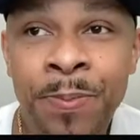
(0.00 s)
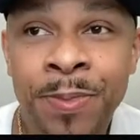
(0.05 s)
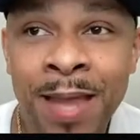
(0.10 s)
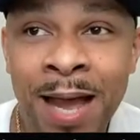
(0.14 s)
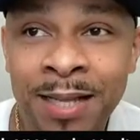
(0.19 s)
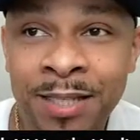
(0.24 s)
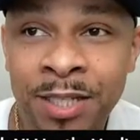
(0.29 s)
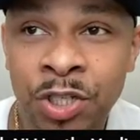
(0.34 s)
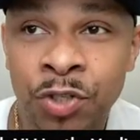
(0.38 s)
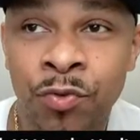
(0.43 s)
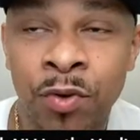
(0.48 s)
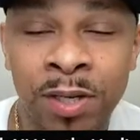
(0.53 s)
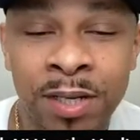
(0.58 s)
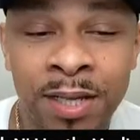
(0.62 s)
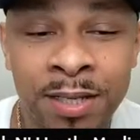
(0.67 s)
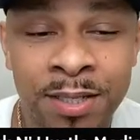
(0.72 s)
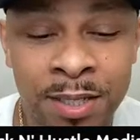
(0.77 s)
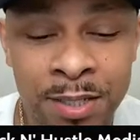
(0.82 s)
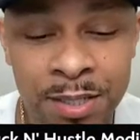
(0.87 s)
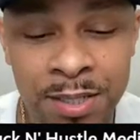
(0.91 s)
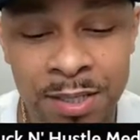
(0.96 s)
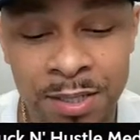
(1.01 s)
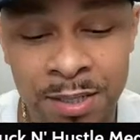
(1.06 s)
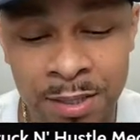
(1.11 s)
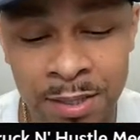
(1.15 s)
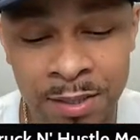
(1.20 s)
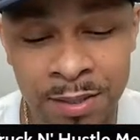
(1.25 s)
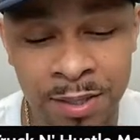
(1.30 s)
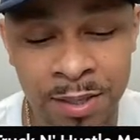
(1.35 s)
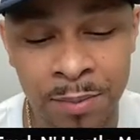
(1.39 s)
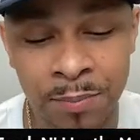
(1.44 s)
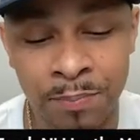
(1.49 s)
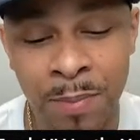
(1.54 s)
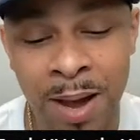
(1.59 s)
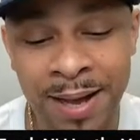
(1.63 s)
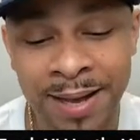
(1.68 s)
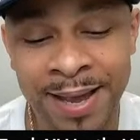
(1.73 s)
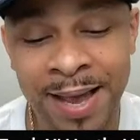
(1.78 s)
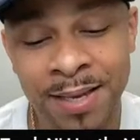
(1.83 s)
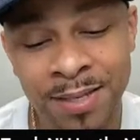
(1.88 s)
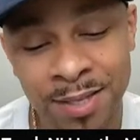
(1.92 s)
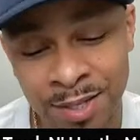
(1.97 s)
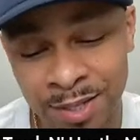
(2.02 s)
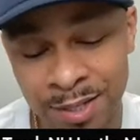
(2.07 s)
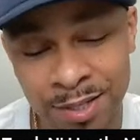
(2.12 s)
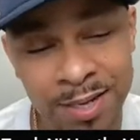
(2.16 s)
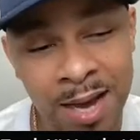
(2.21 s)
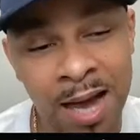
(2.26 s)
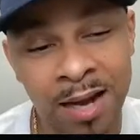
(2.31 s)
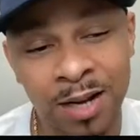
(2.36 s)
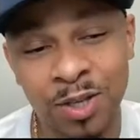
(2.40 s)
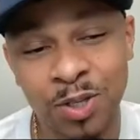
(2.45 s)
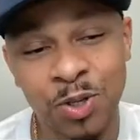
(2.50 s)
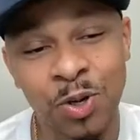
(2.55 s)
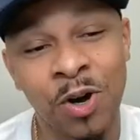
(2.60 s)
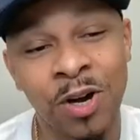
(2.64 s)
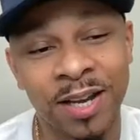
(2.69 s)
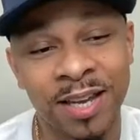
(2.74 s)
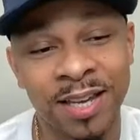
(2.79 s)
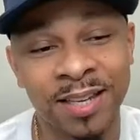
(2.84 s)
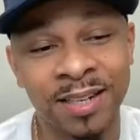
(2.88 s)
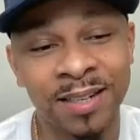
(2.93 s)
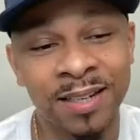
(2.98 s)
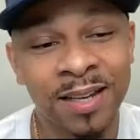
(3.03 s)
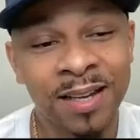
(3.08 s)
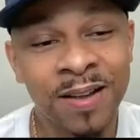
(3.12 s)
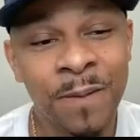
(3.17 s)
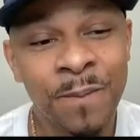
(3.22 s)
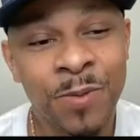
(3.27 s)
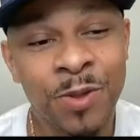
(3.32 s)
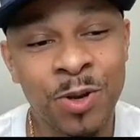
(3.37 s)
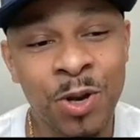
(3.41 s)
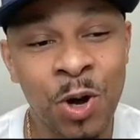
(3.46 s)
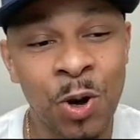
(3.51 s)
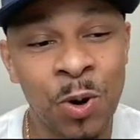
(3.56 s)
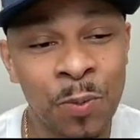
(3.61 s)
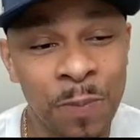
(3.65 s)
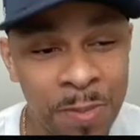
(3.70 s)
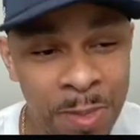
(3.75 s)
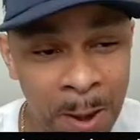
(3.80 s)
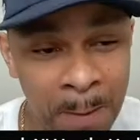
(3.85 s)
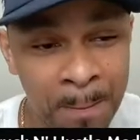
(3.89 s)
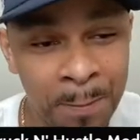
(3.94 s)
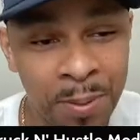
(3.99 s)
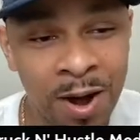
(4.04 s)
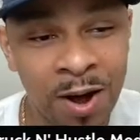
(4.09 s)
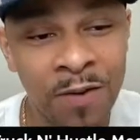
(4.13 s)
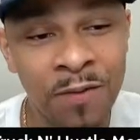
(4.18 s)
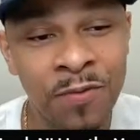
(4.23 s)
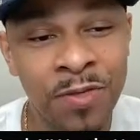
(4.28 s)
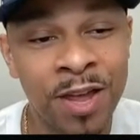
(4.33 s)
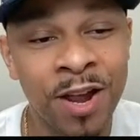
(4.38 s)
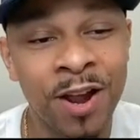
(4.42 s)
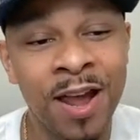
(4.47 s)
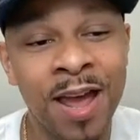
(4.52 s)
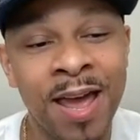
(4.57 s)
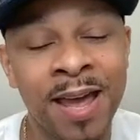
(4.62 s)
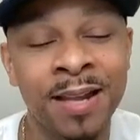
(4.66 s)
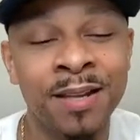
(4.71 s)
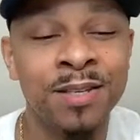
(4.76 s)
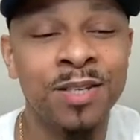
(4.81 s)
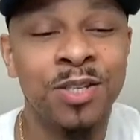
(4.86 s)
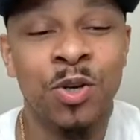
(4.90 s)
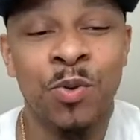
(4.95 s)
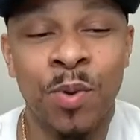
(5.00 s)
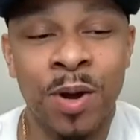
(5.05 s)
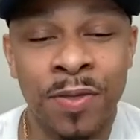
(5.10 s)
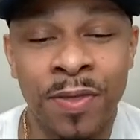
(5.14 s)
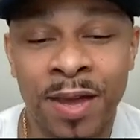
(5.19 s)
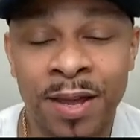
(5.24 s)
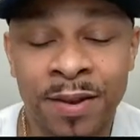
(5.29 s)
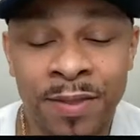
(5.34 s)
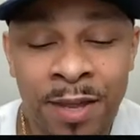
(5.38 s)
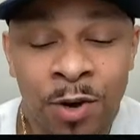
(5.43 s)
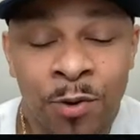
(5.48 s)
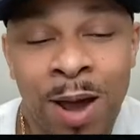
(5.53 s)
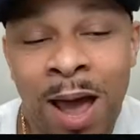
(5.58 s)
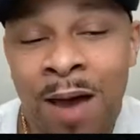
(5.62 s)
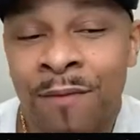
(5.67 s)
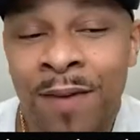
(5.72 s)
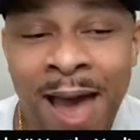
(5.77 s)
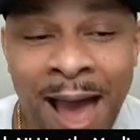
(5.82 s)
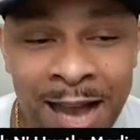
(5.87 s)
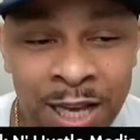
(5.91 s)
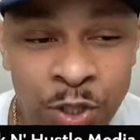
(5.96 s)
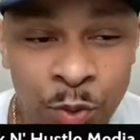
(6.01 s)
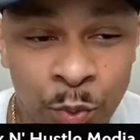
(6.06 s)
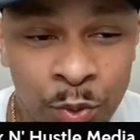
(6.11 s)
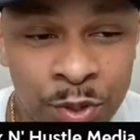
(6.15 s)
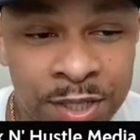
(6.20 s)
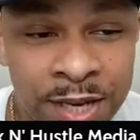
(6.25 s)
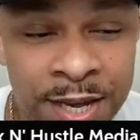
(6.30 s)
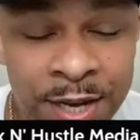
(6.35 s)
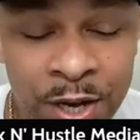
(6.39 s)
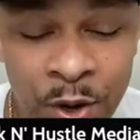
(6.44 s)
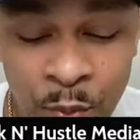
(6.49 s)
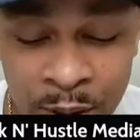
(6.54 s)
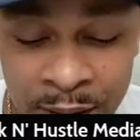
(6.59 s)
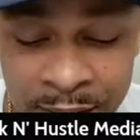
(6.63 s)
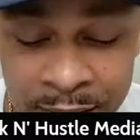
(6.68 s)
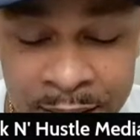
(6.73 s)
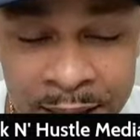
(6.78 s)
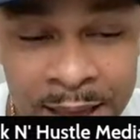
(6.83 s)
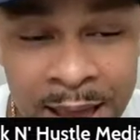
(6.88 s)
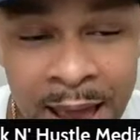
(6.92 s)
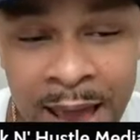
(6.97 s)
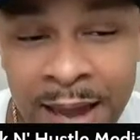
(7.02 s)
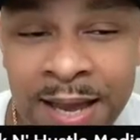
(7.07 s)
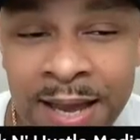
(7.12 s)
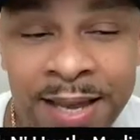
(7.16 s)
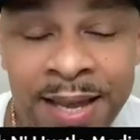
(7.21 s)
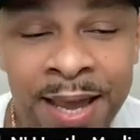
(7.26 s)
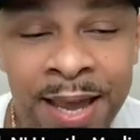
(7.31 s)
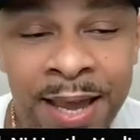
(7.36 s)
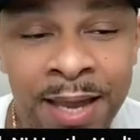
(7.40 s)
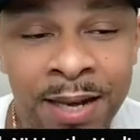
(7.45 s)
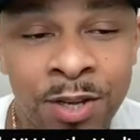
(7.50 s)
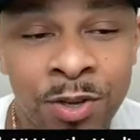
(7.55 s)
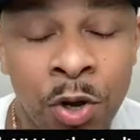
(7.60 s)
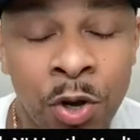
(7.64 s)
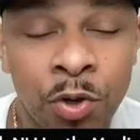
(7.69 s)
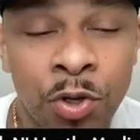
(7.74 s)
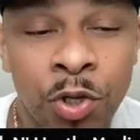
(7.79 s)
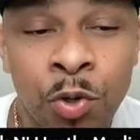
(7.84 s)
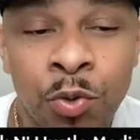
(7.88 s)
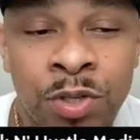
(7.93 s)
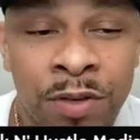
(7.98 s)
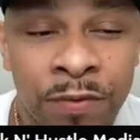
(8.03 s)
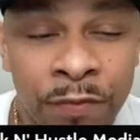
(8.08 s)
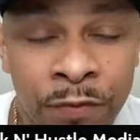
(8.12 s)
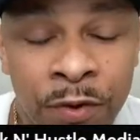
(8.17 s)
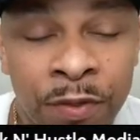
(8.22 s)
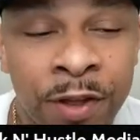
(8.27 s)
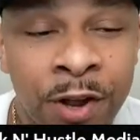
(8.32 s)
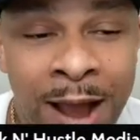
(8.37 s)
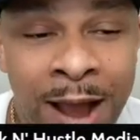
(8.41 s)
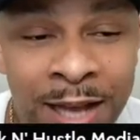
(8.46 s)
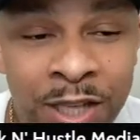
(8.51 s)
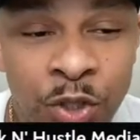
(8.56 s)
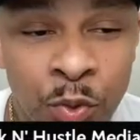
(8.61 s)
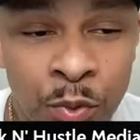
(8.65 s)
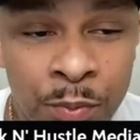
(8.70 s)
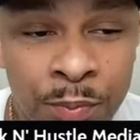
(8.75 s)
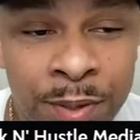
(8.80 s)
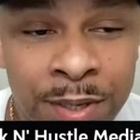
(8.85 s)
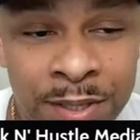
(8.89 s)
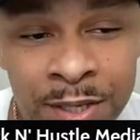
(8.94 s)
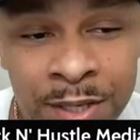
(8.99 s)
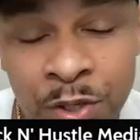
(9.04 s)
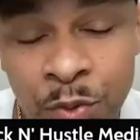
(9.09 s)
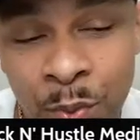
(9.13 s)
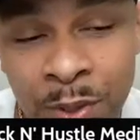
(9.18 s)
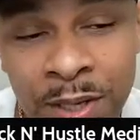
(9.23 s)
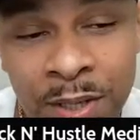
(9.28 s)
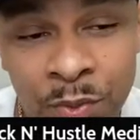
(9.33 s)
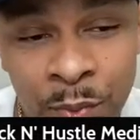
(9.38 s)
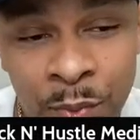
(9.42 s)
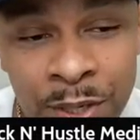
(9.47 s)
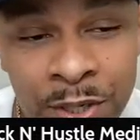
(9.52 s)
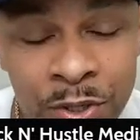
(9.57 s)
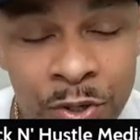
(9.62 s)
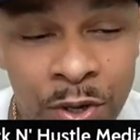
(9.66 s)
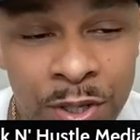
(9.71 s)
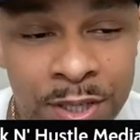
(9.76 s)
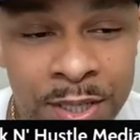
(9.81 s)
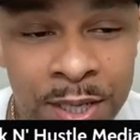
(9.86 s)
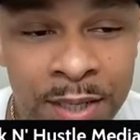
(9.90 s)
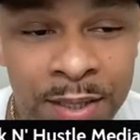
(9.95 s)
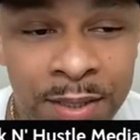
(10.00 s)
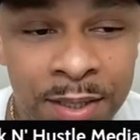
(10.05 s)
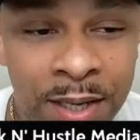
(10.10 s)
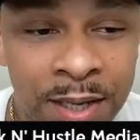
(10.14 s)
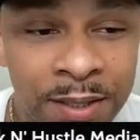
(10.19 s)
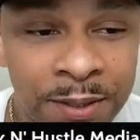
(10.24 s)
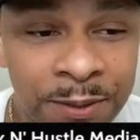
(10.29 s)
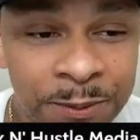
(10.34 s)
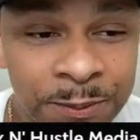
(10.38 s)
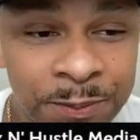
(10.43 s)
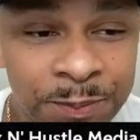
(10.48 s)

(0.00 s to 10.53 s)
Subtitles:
not just really just my guest is just kind of talking, above their heads to where they don't have an actual takeaway and they can't, use it for their actual business when it's all said and done.